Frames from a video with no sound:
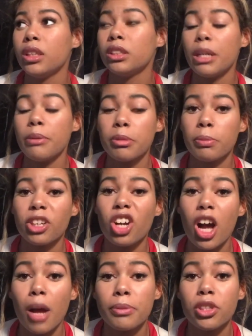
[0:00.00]
Chambersburg
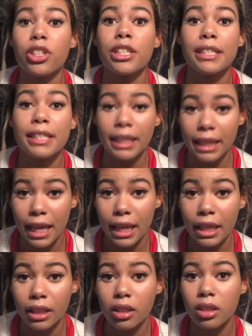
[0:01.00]
cops are
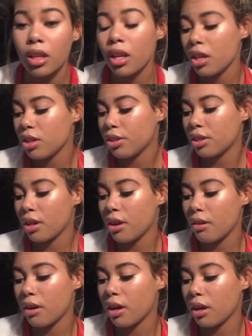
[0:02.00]
dickheads,
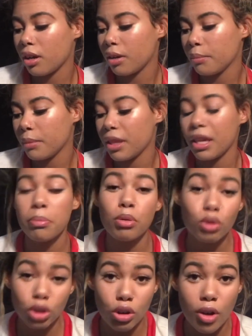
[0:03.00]
so they
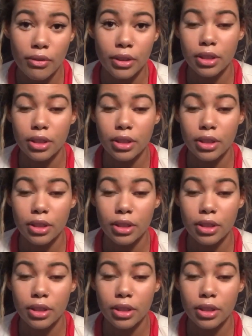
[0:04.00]
pulled her over.